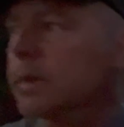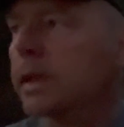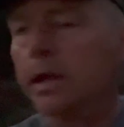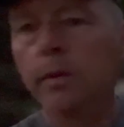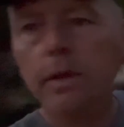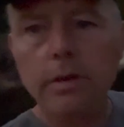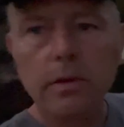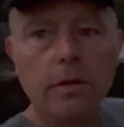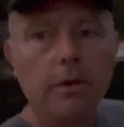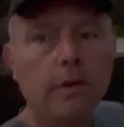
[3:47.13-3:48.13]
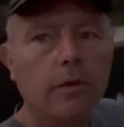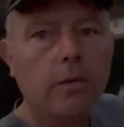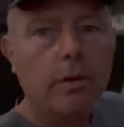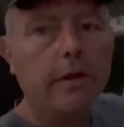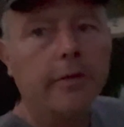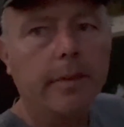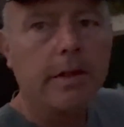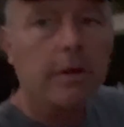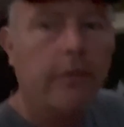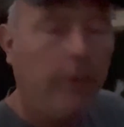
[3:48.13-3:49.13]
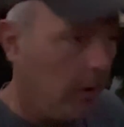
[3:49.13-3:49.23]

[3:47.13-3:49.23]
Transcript: I think I was relieving myself.